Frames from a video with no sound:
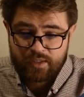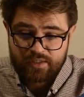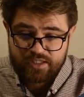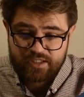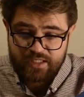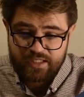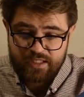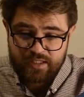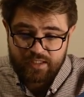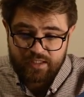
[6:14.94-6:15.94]

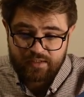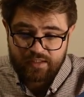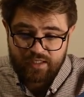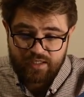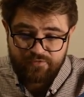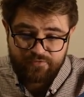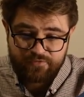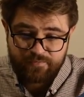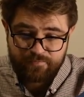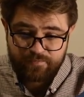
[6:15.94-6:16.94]
see that
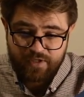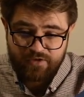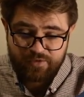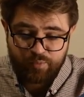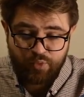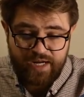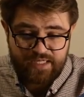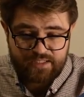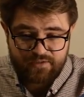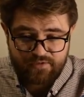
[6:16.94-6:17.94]
if it
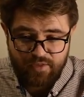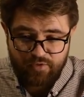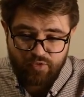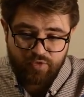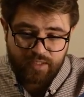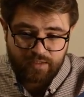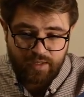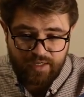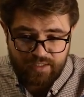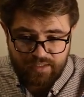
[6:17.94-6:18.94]
breaks through that
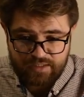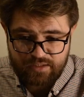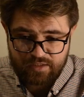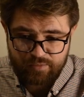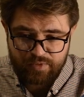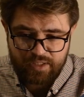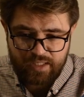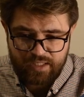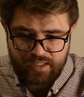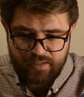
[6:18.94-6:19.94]
line, it's going to be
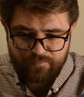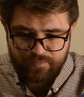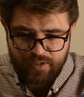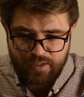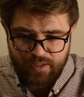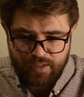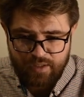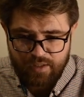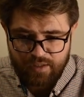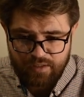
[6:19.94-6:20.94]

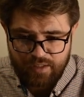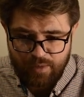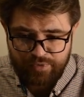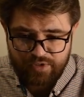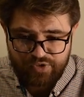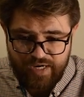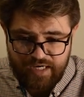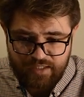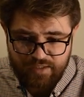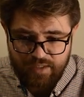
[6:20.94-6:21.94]
an upward
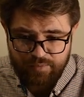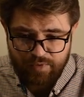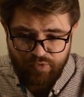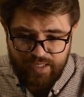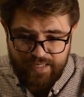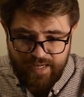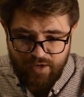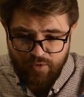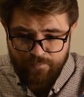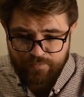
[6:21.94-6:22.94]
trend. But right
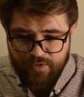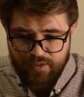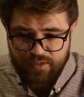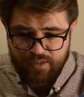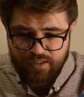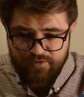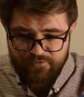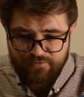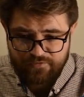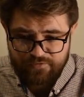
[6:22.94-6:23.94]
now,
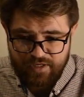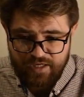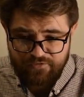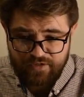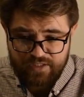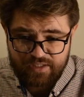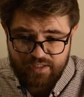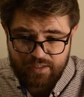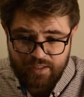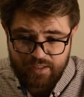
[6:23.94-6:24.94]
if it
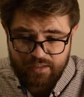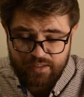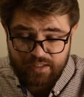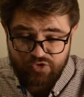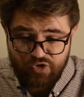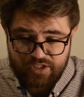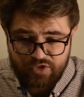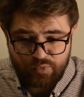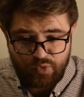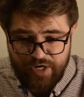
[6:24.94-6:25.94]
tries
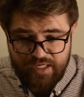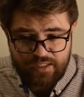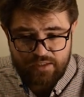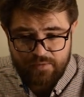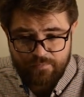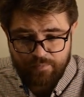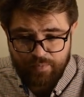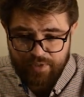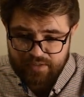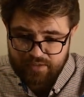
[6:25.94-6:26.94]
to break it,
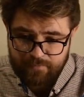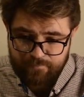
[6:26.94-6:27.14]
but